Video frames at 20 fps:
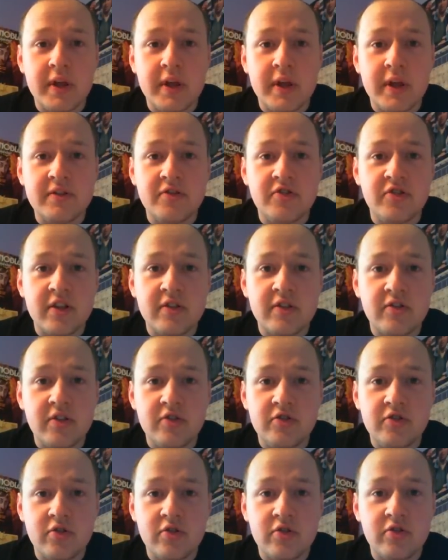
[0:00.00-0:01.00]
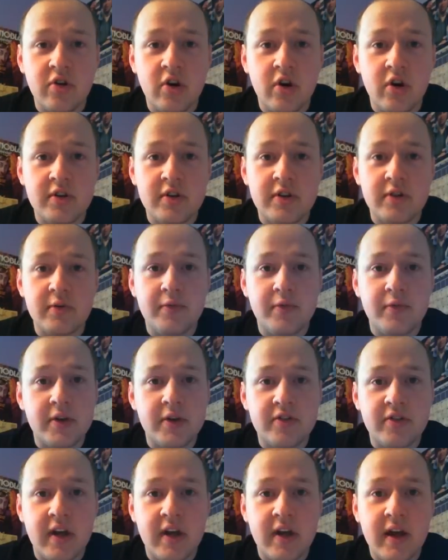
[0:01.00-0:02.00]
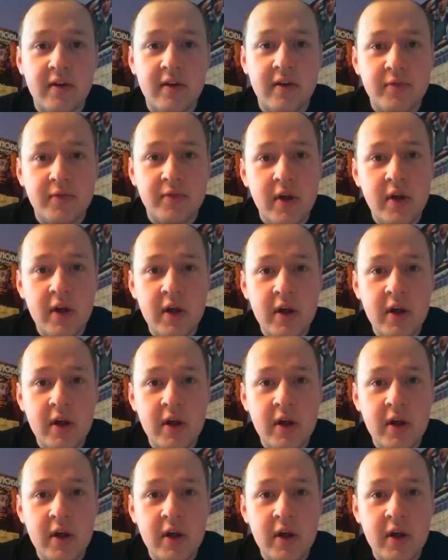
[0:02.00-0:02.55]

easy chance that he should have scored in the first half.